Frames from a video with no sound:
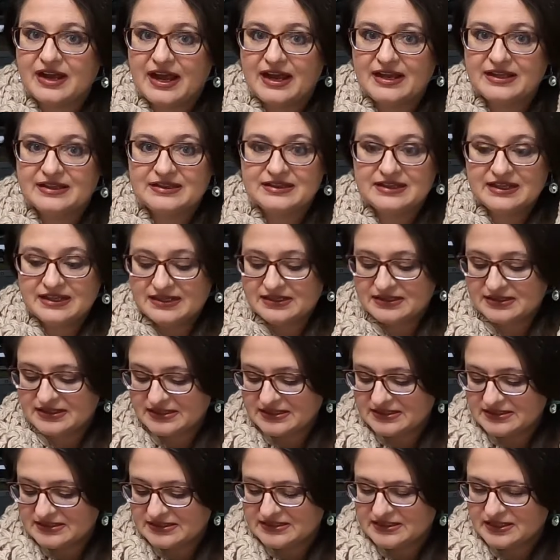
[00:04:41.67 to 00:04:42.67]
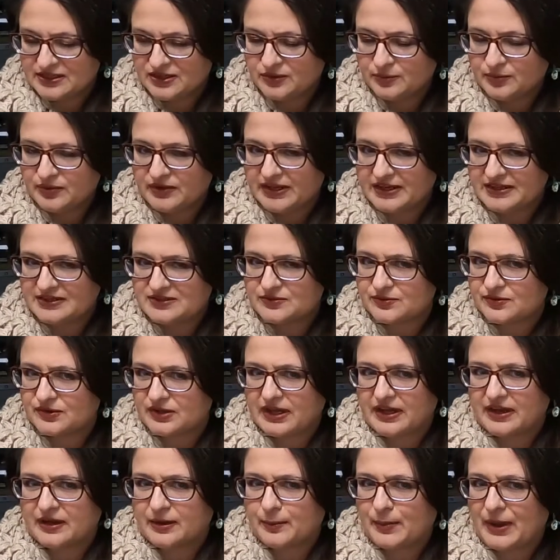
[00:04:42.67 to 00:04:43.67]
I think these dinner plates were
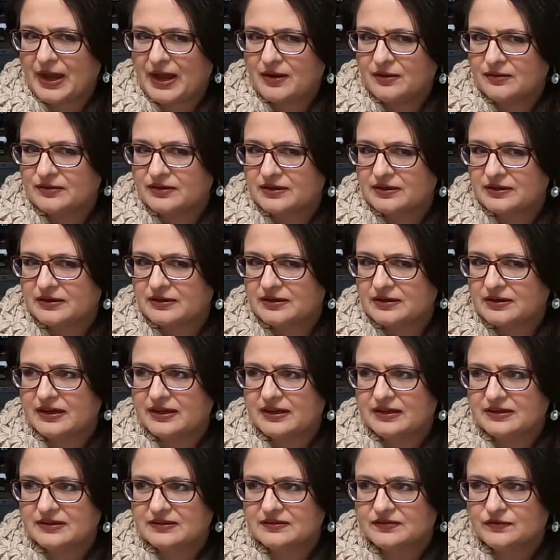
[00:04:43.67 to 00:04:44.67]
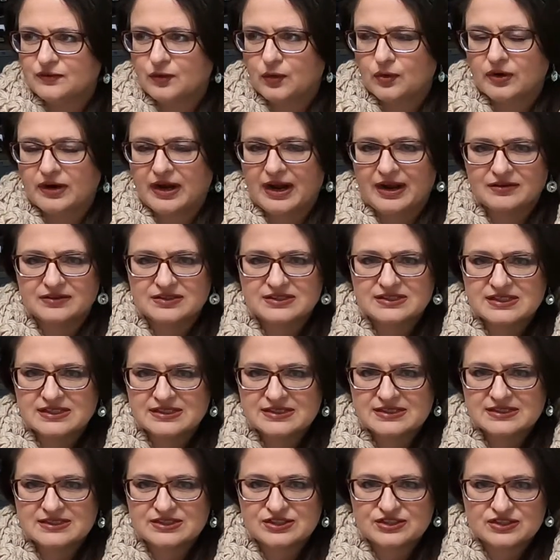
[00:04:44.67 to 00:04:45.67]
like 1 pound and 4
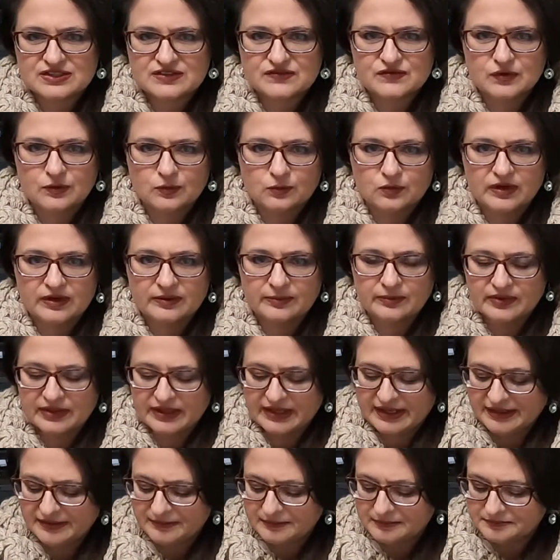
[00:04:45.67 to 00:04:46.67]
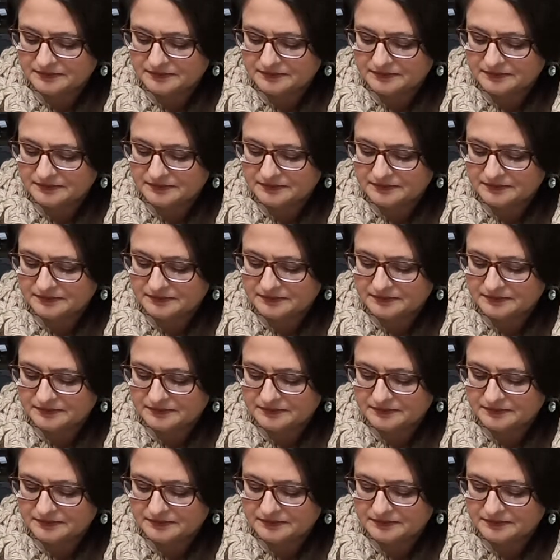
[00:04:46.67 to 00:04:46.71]
ounces just for 1 plate.